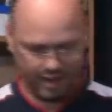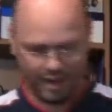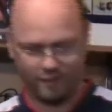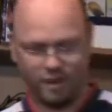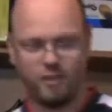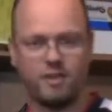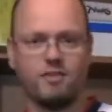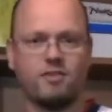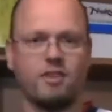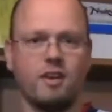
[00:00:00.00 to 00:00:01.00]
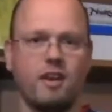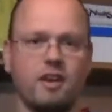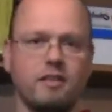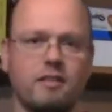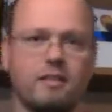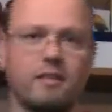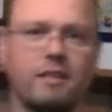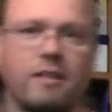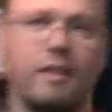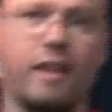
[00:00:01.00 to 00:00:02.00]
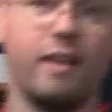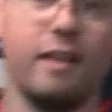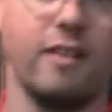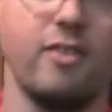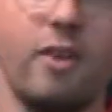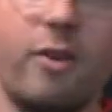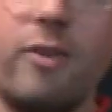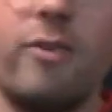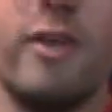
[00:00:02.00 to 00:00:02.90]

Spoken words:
I've got this, yeah, I gotta show you.